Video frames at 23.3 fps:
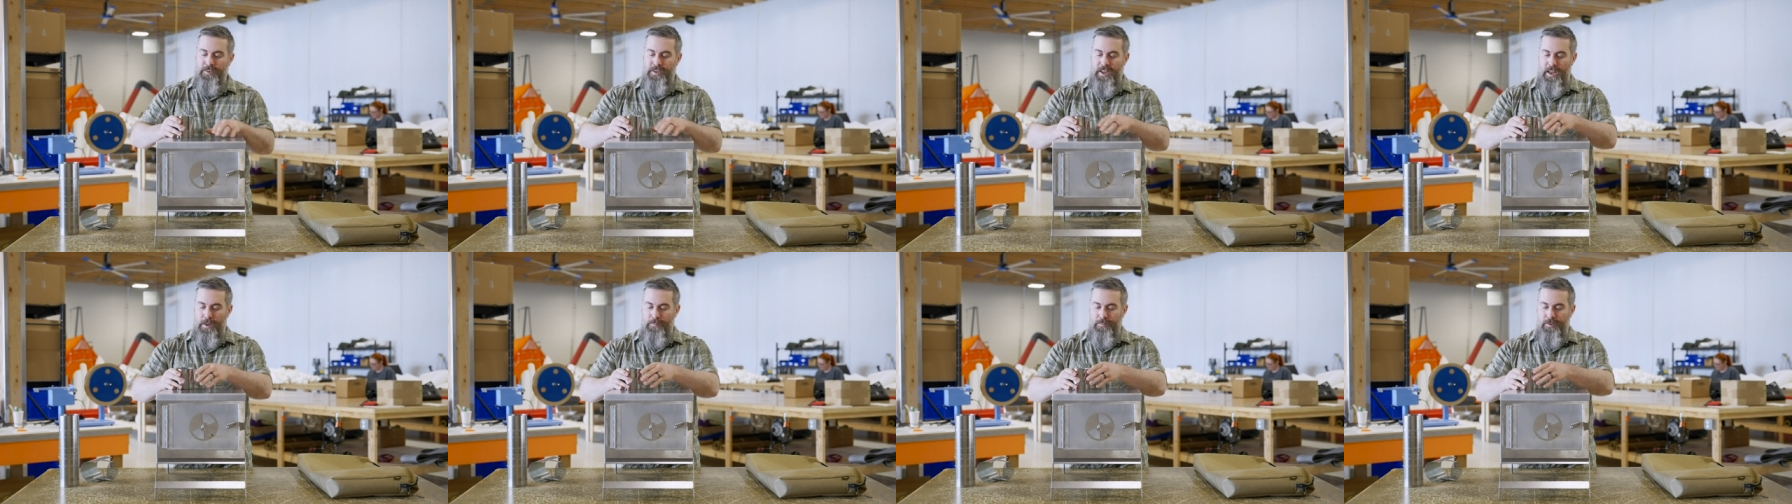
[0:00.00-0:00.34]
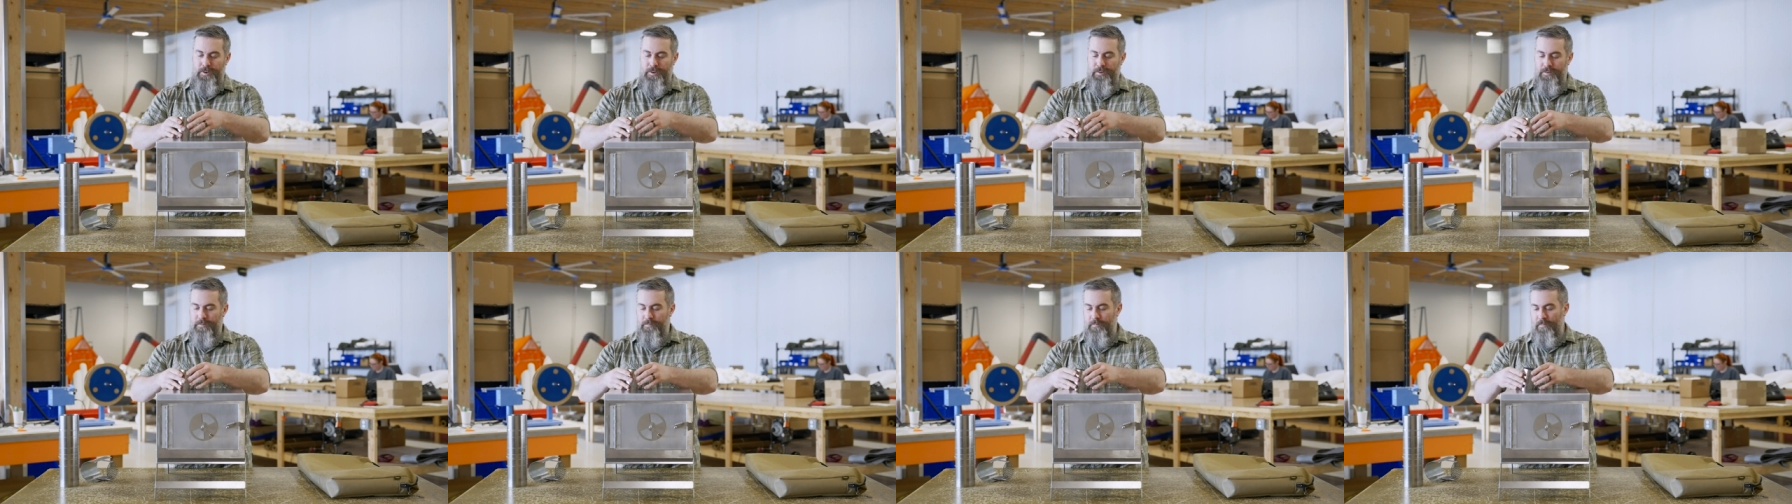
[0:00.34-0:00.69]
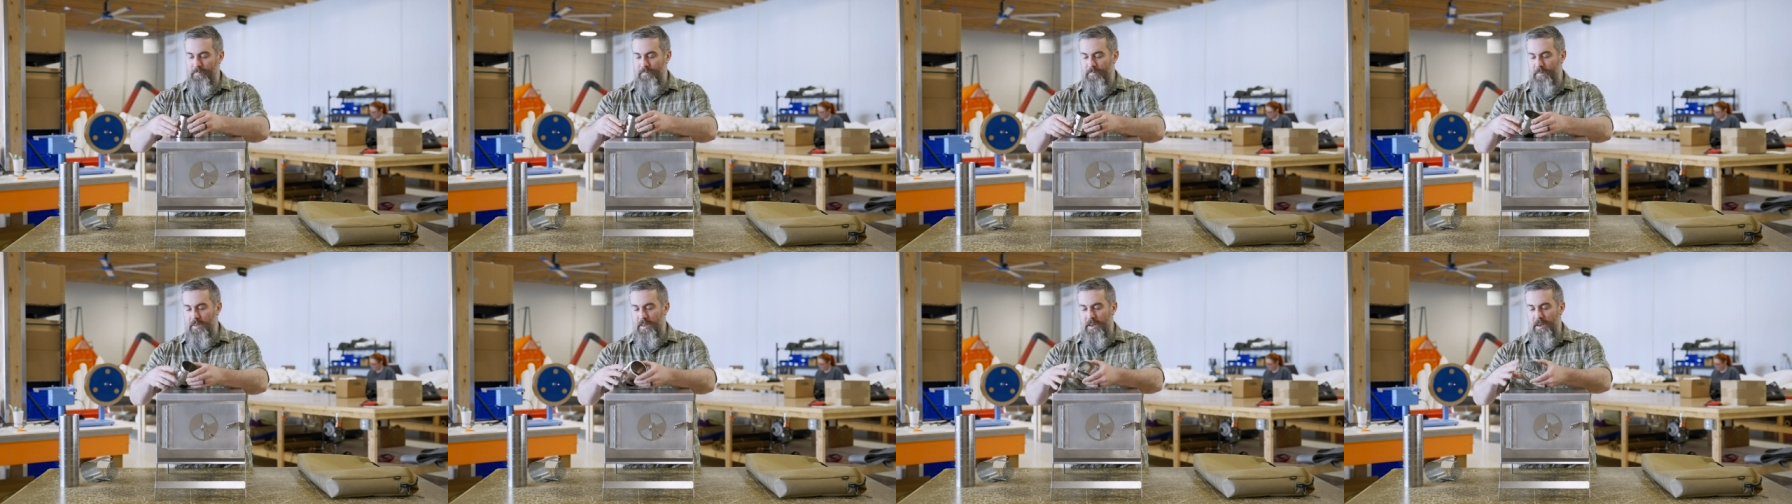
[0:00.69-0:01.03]
damper
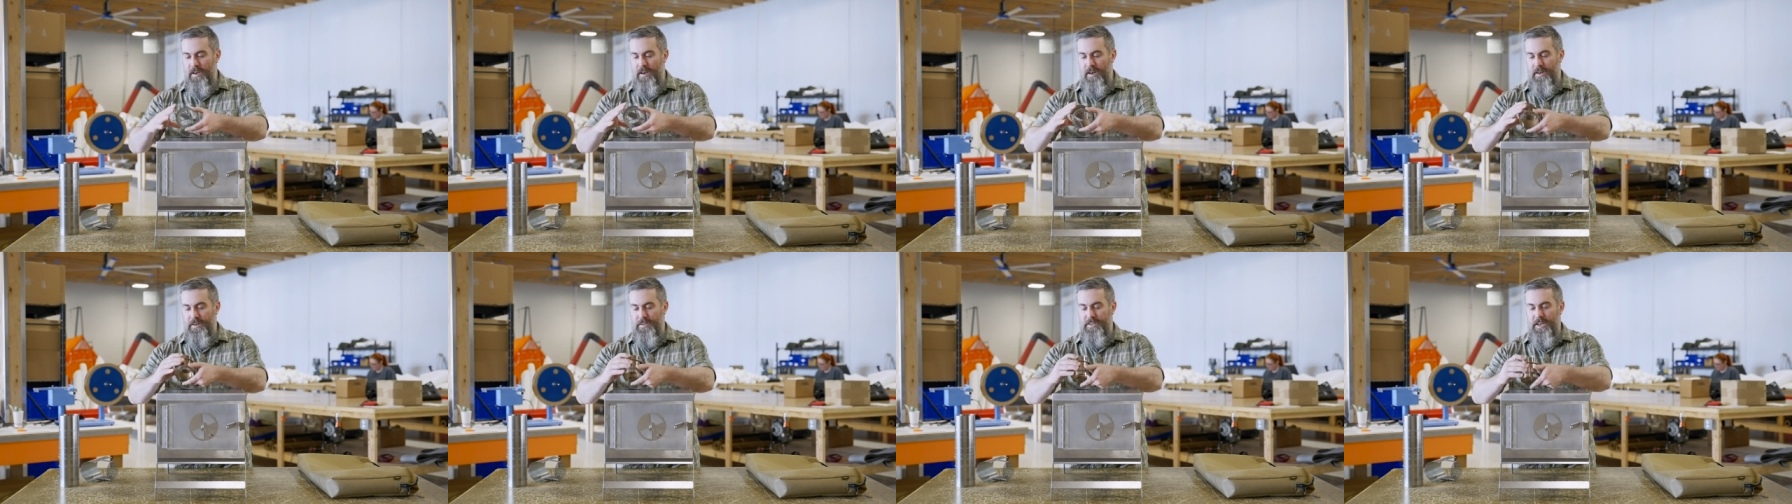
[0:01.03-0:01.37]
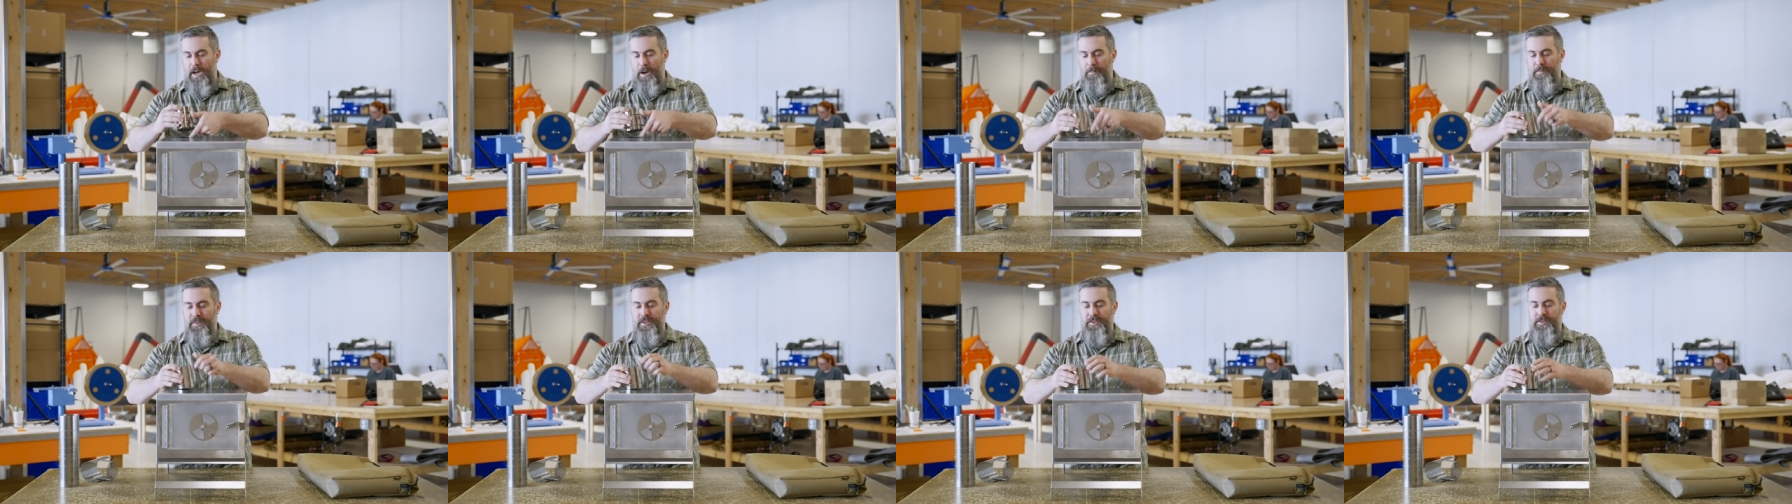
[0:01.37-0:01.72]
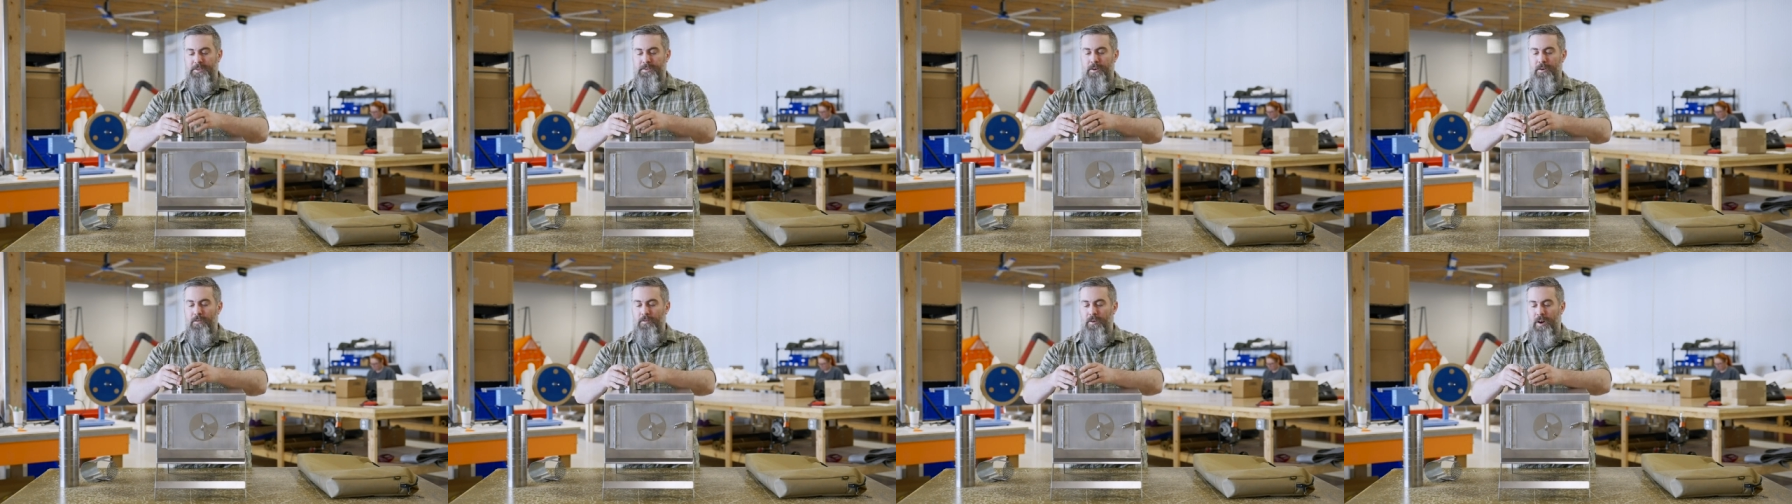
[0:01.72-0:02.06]
on top of the
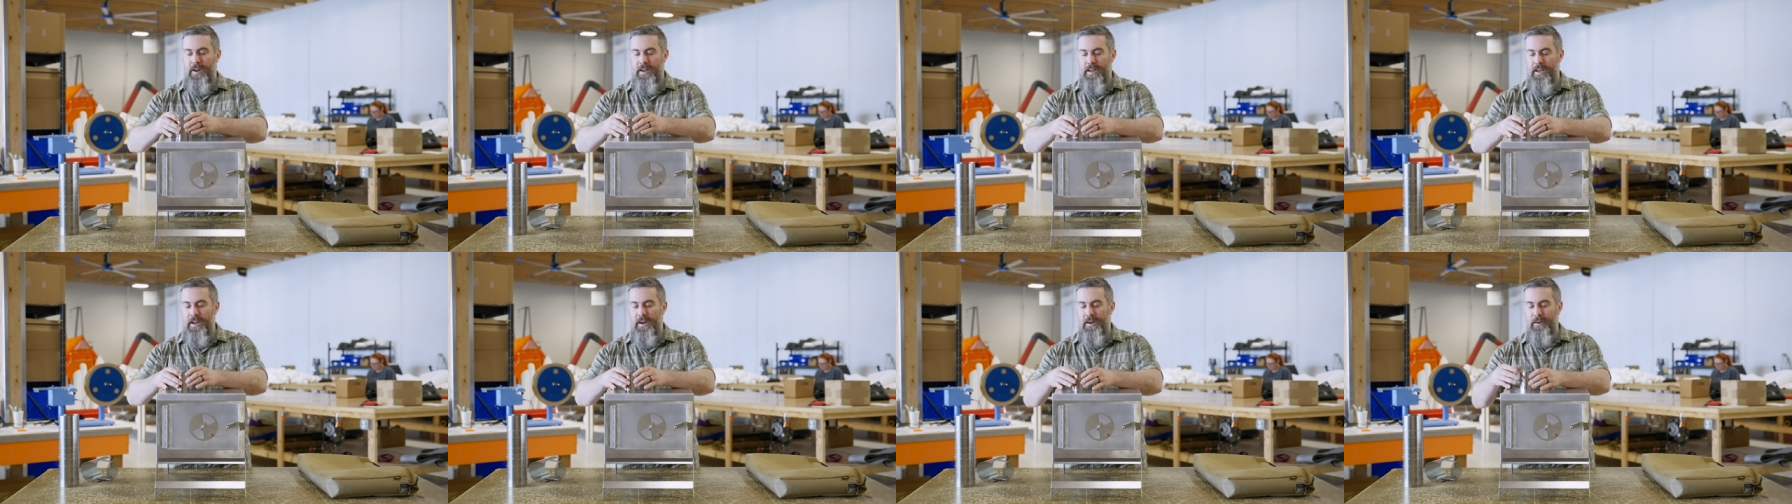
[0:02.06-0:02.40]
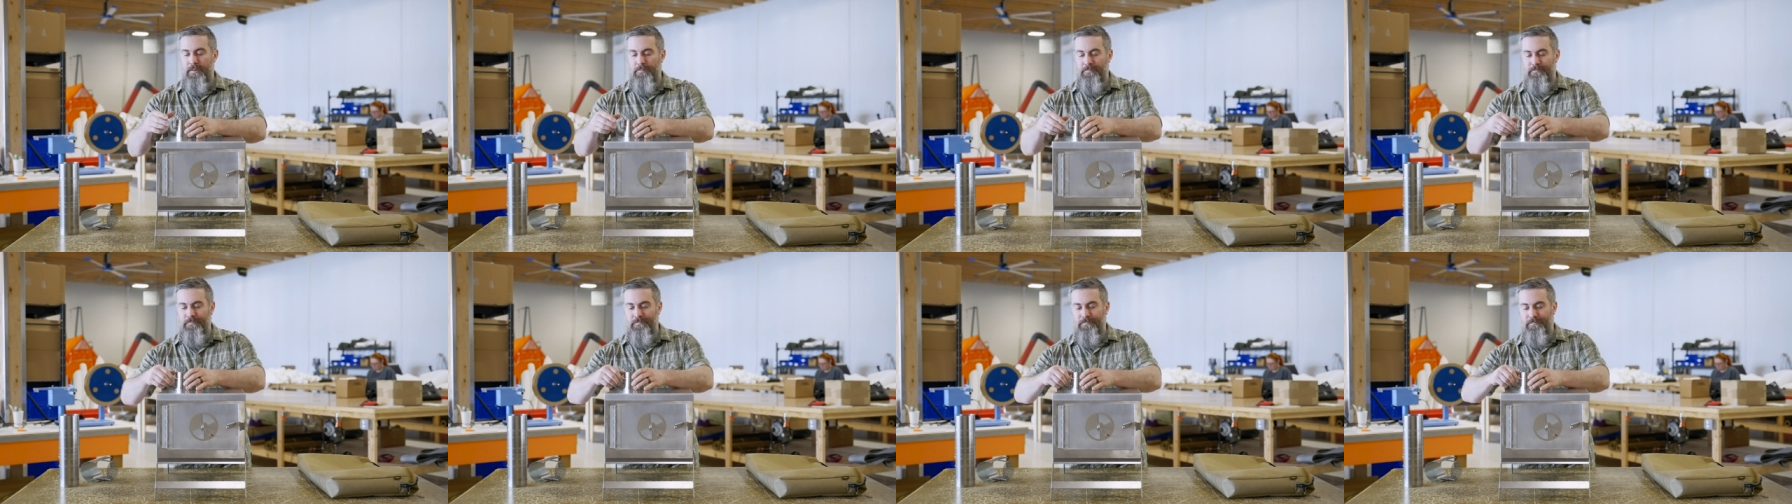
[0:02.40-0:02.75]
stove right here.